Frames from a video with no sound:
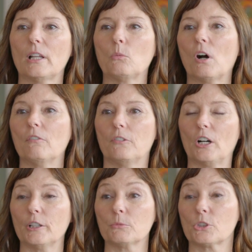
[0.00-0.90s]
they want
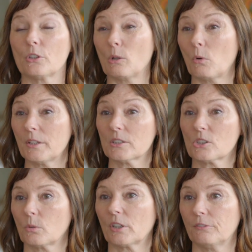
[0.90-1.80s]
volume. So they want the
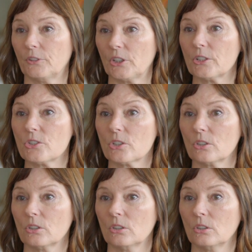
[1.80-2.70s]
square footage,
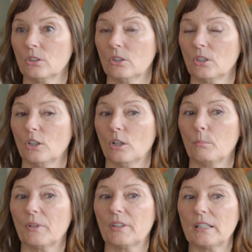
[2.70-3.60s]

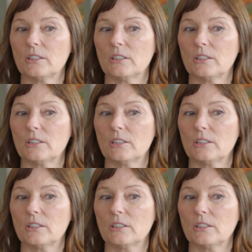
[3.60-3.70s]
but they